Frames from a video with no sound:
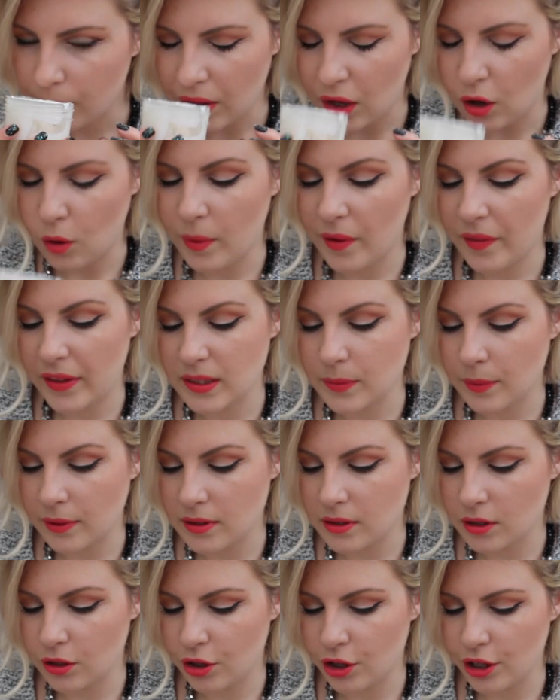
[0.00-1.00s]
Oh man, that
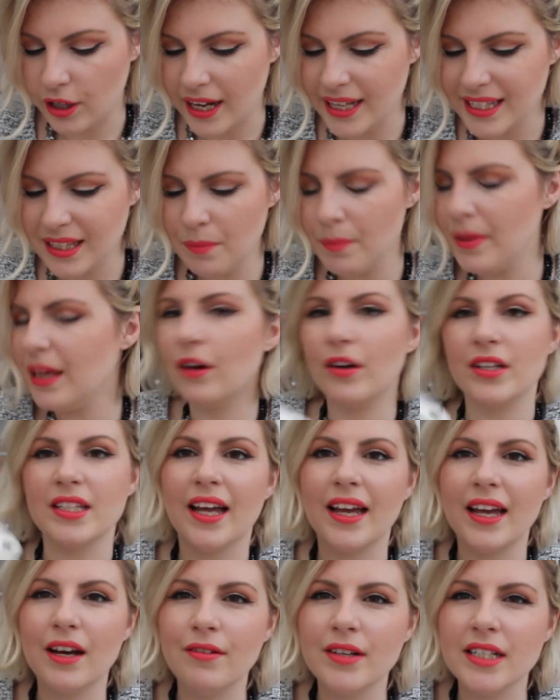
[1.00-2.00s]
smells so good. Is it me or is
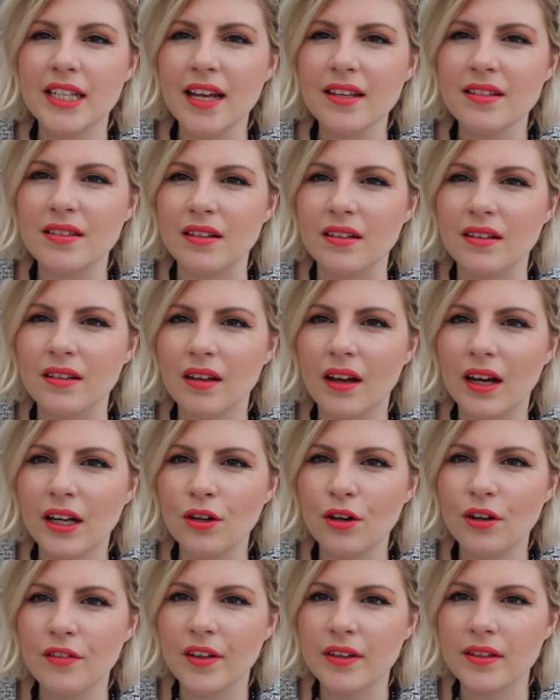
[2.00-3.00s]
that iridescent? I
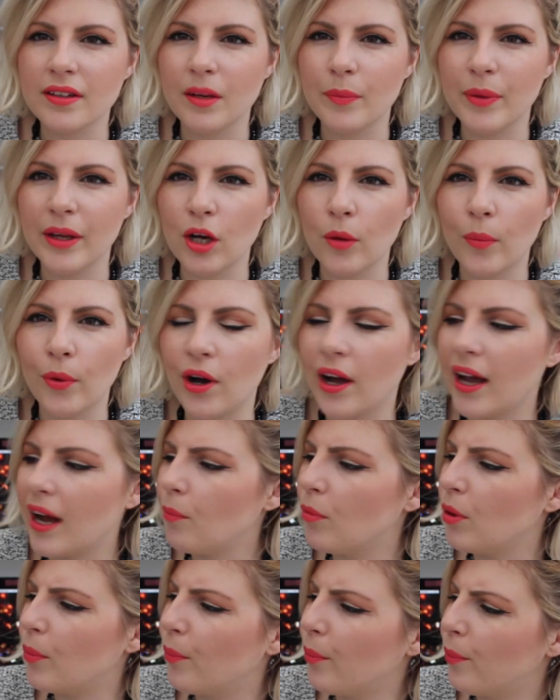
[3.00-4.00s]
don't know if that's going to pick on
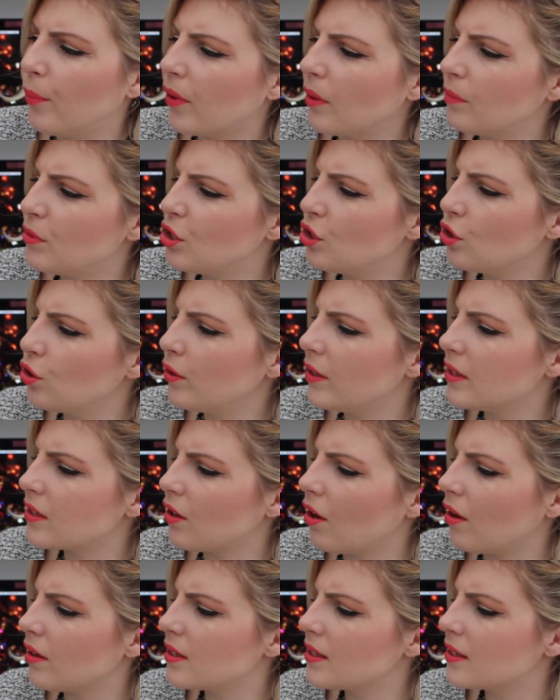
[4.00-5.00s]
camera, but I'm sure it's
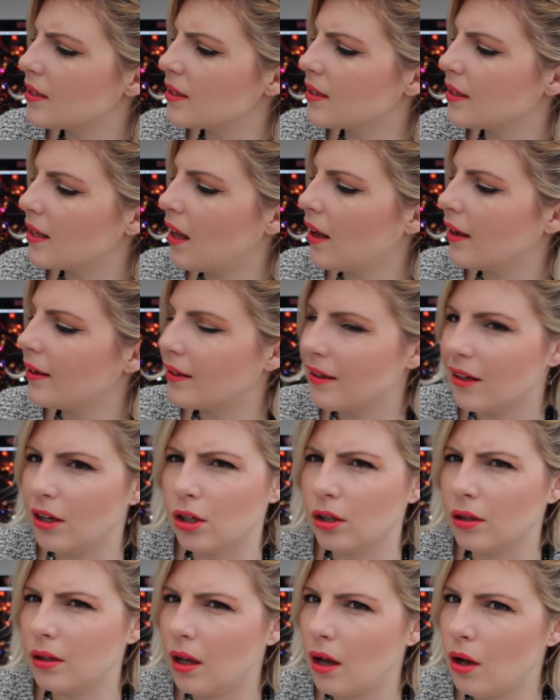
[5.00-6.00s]
got a slight
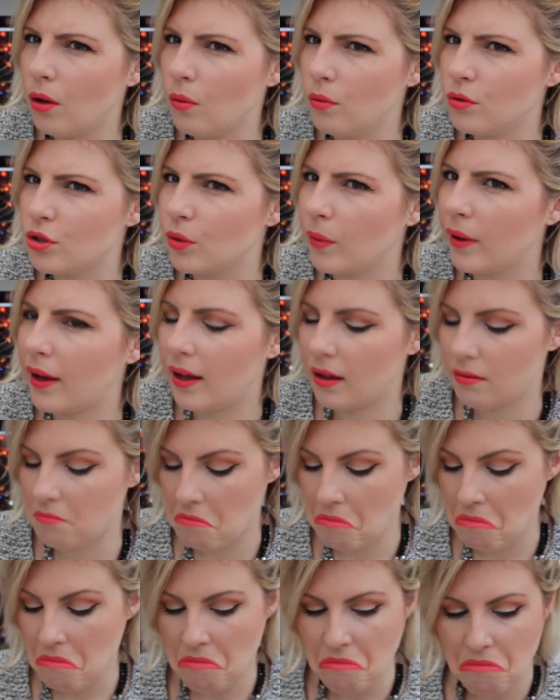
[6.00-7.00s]
glow to it.
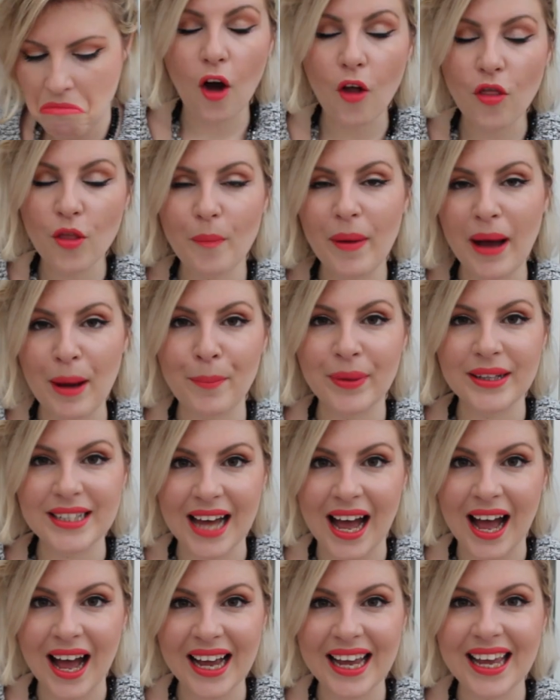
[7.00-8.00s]
On the Pamper
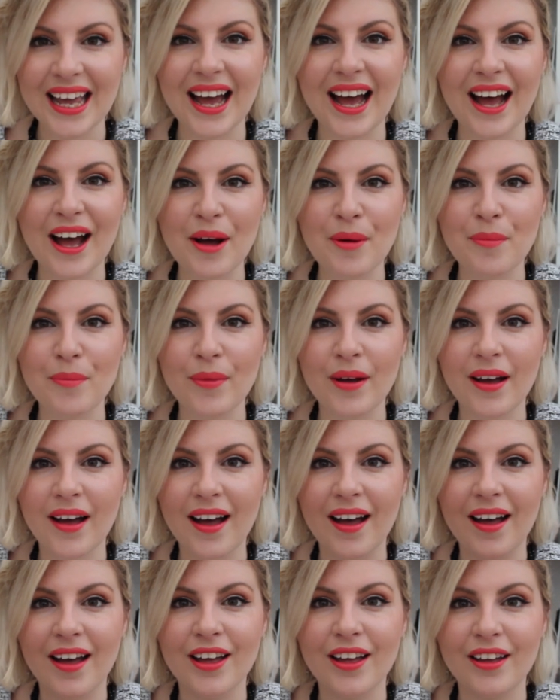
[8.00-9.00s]
Tack,
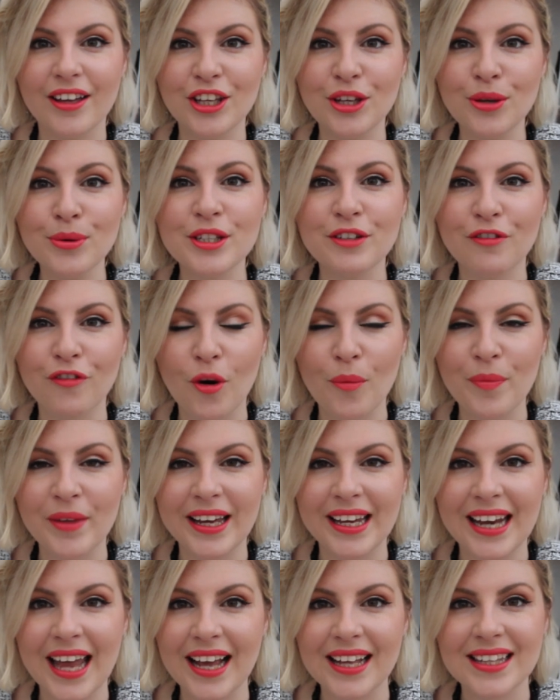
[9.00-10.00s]
a user from the
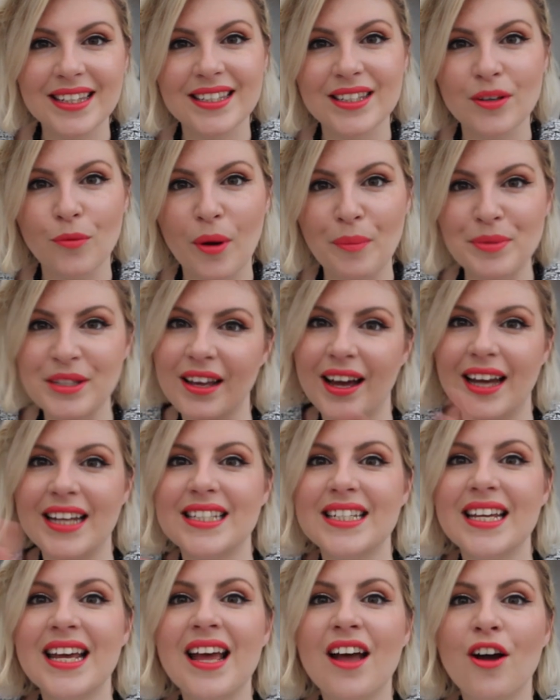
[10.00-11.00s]
Connect's
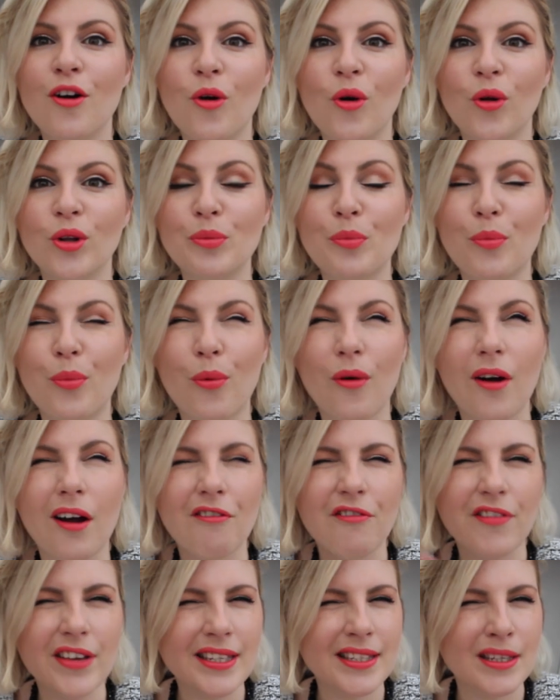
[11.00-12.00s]
website called
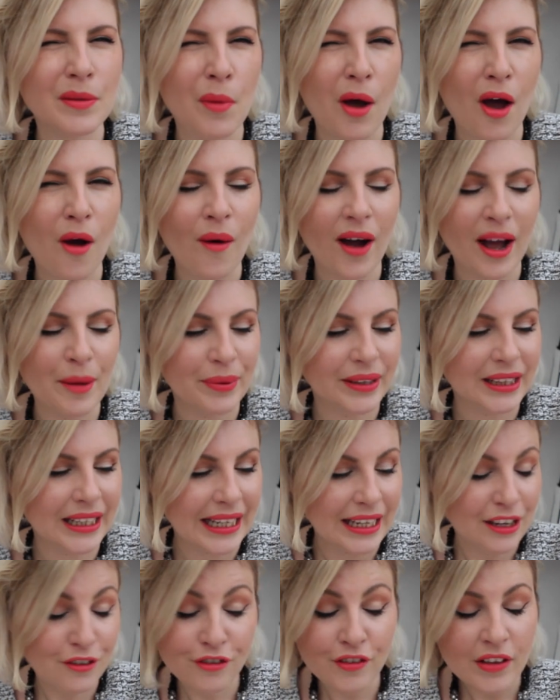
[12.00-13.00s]
Bravissimo, I
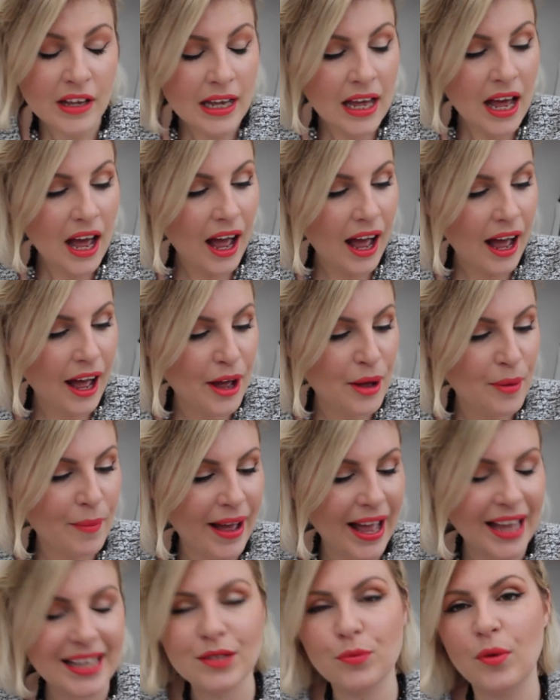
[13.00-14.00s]
believe,
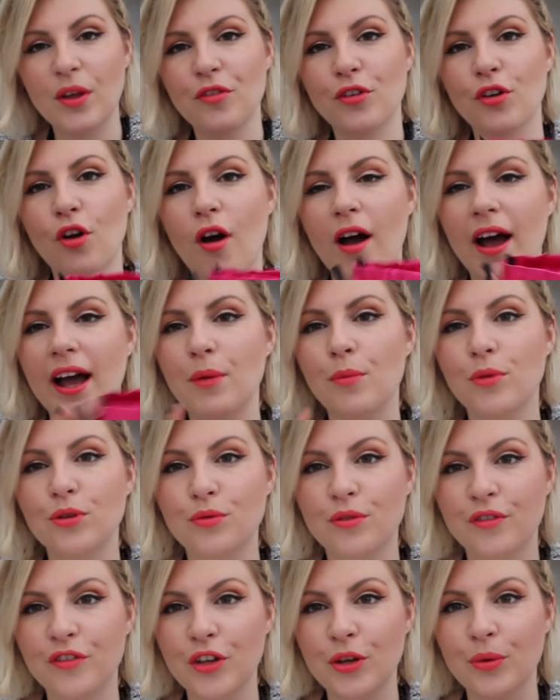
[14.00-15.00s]
asked whether or not I would
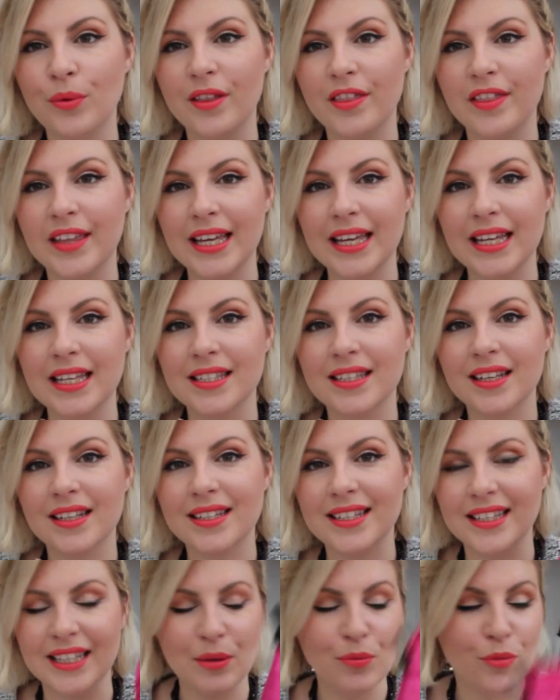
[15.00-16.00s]
review these
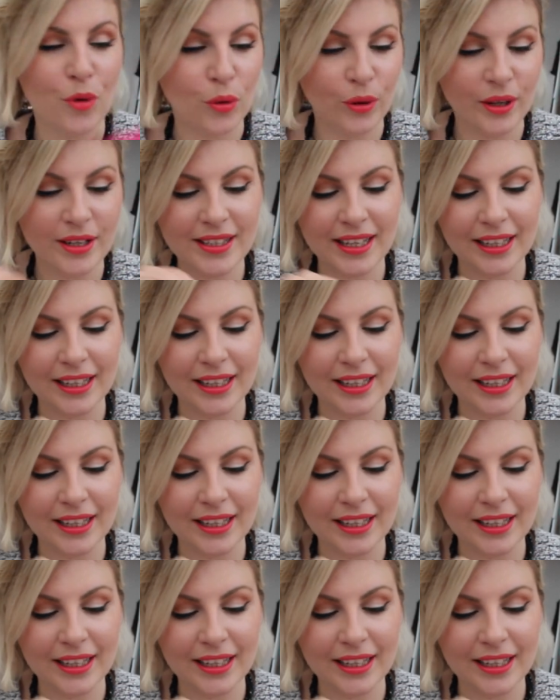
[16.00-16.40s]
sleep rollers.